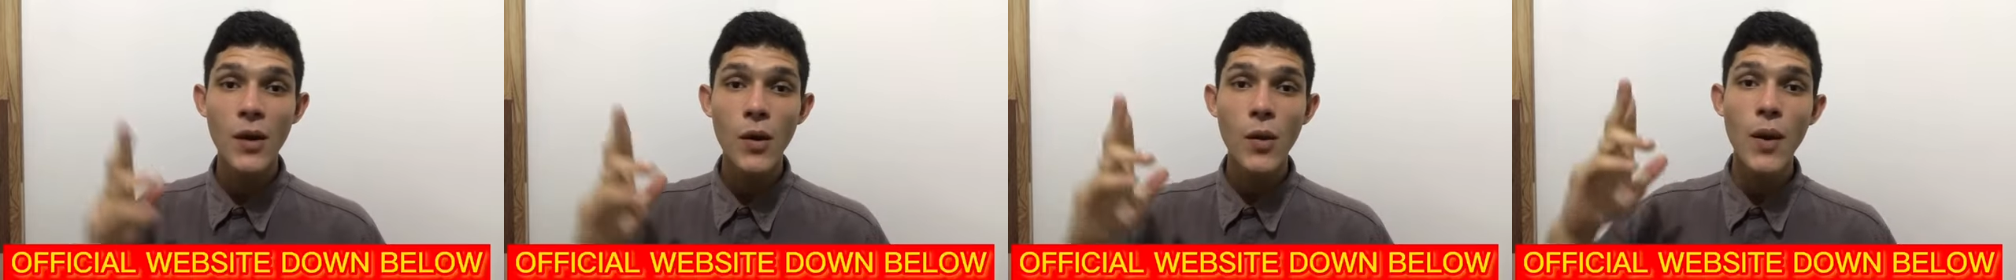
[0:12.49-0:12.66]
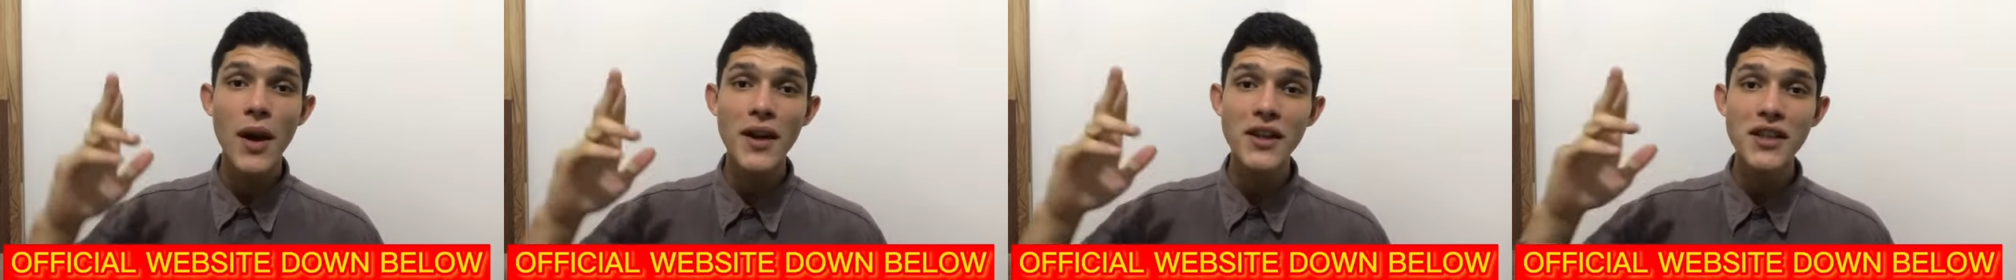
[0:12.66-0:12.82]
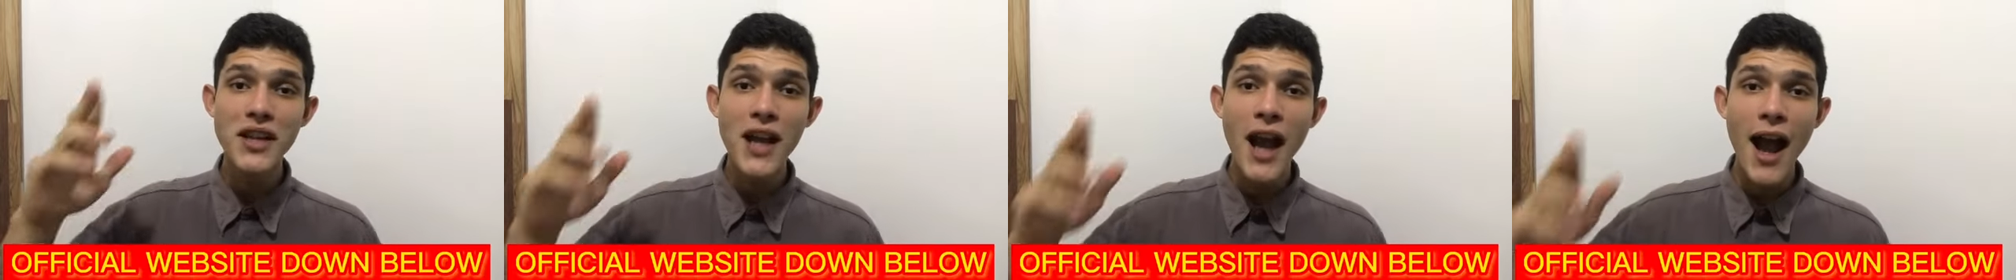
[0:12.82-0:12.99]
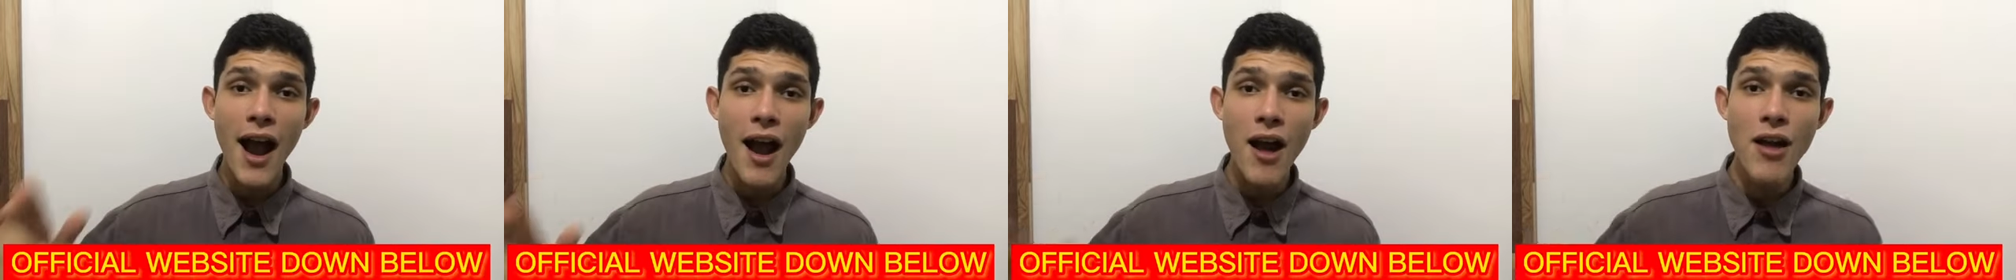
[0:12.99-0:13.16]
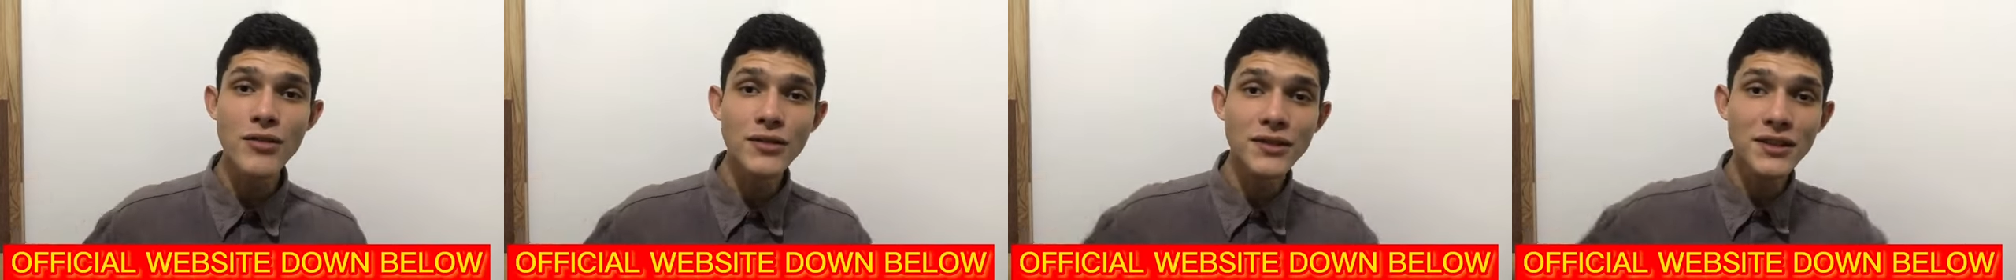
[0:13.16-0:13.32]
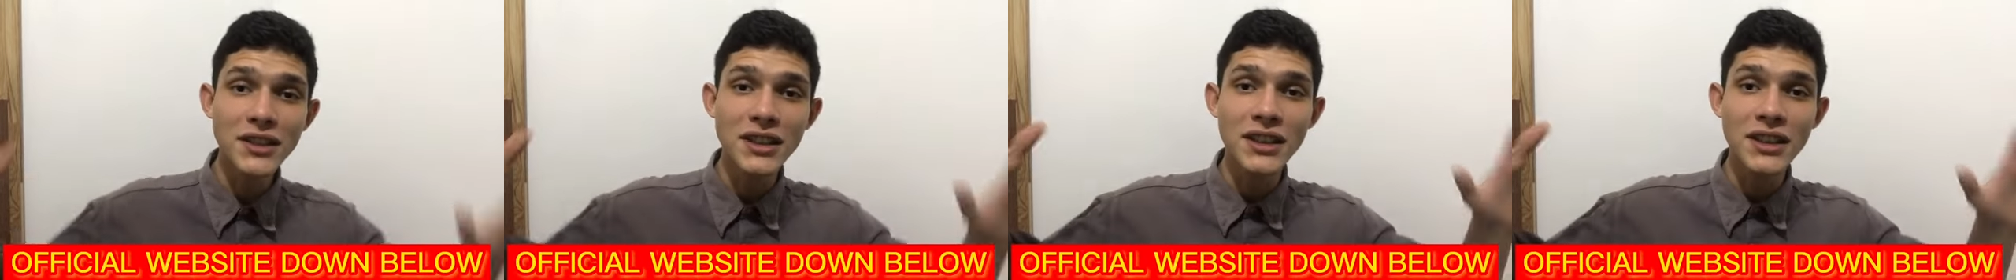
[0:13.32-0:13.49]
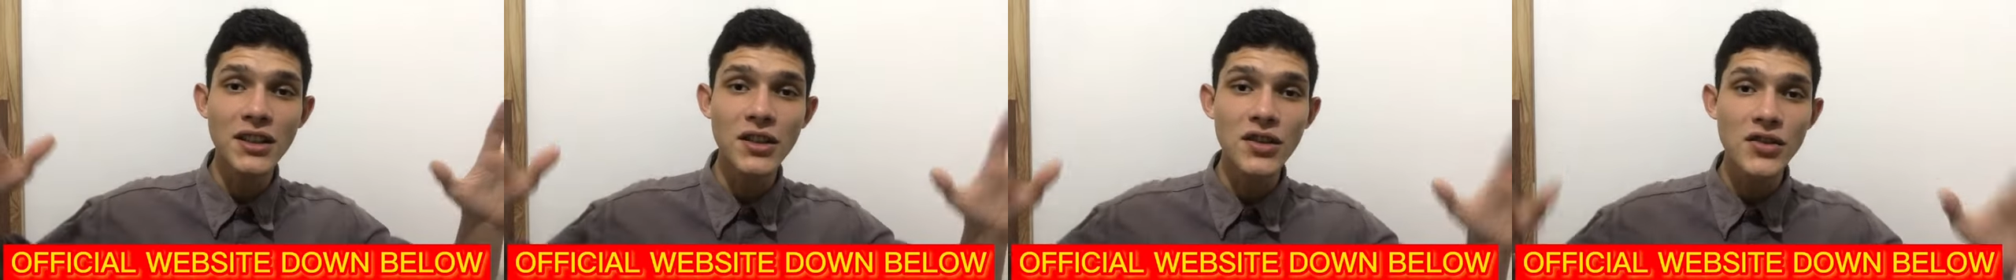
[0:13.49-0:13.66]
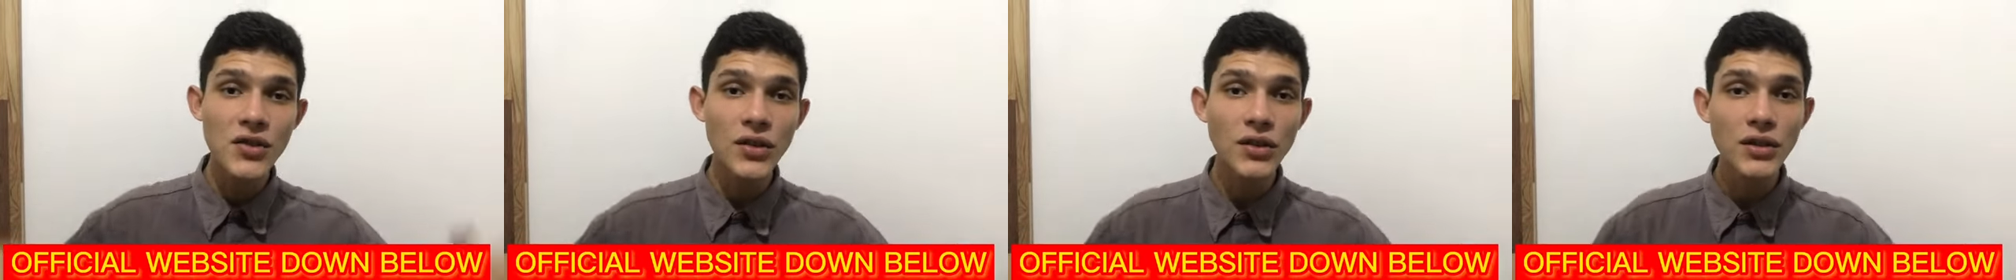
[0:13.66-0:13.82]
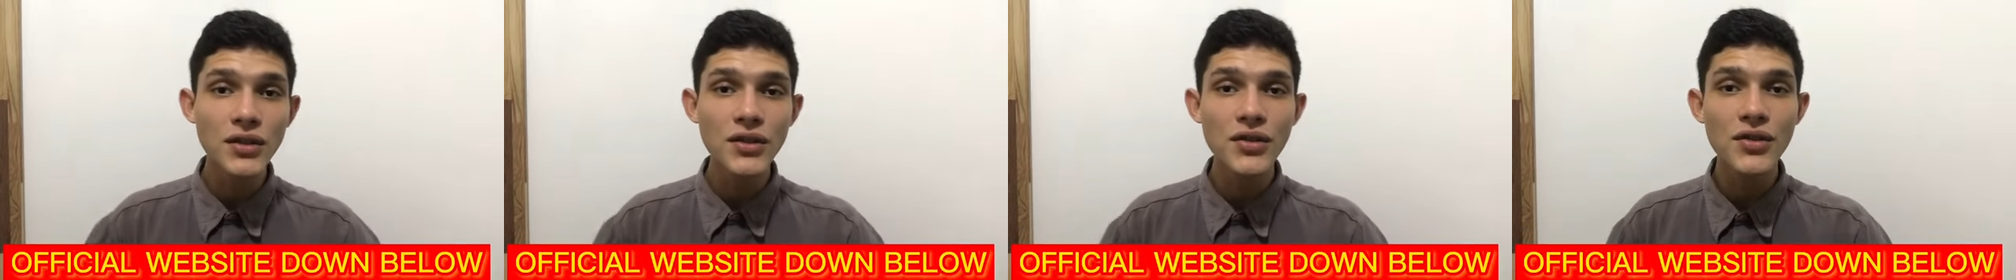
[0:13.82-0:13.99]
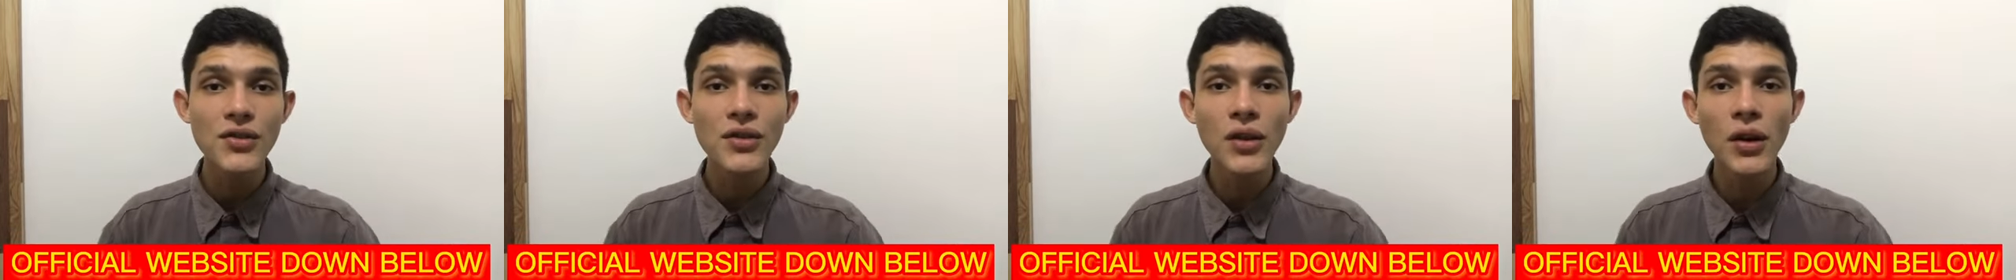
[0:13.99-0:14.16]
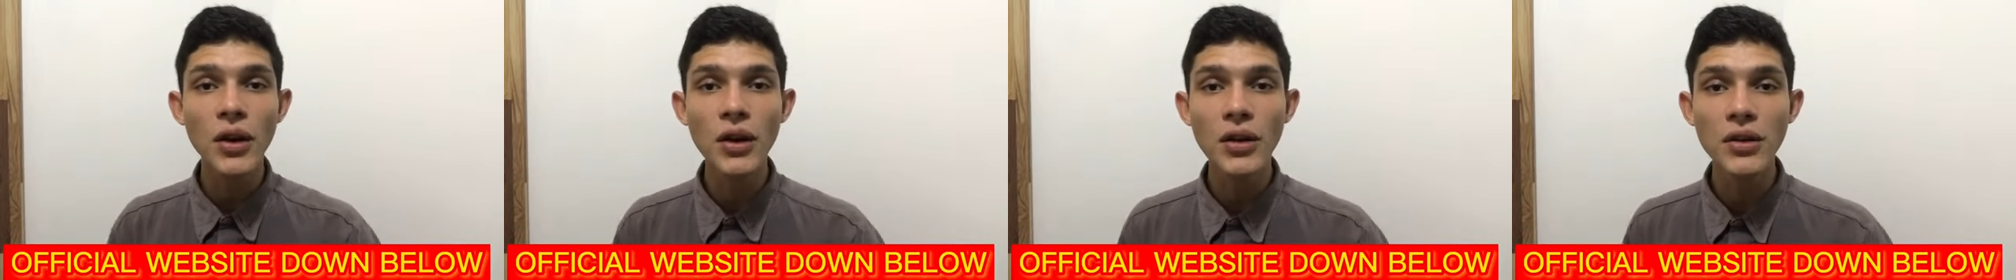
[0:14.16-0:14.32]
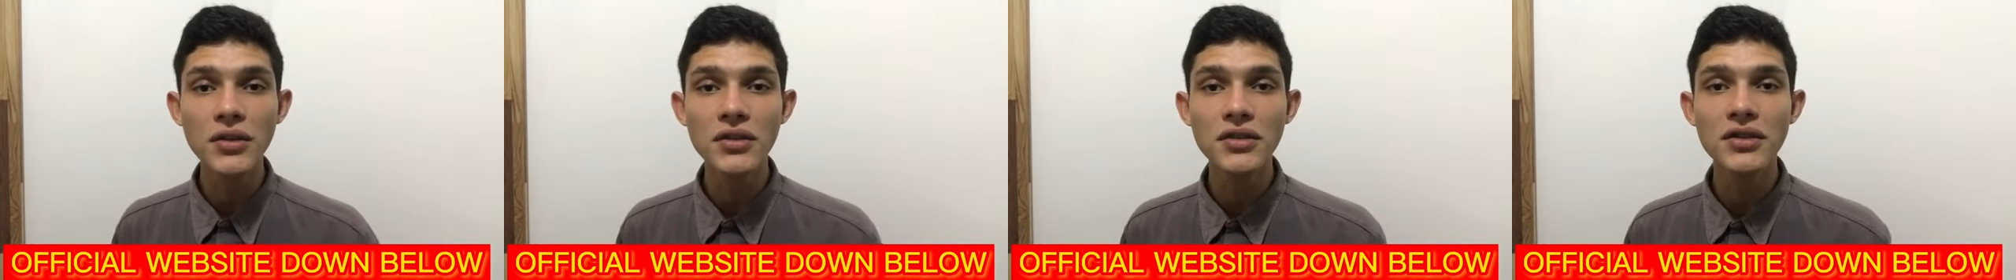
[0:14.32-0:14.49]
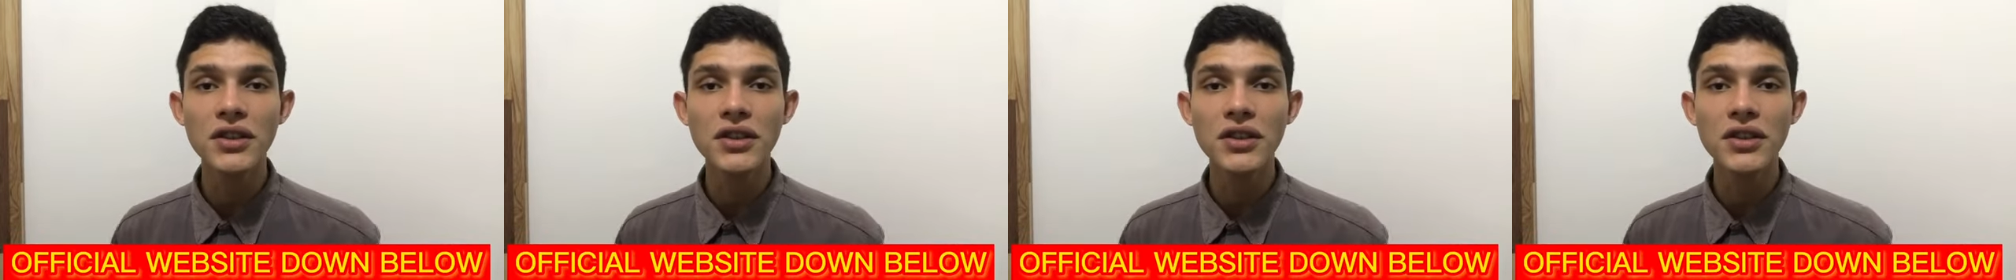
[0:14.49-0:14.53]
Watch out, it is only sold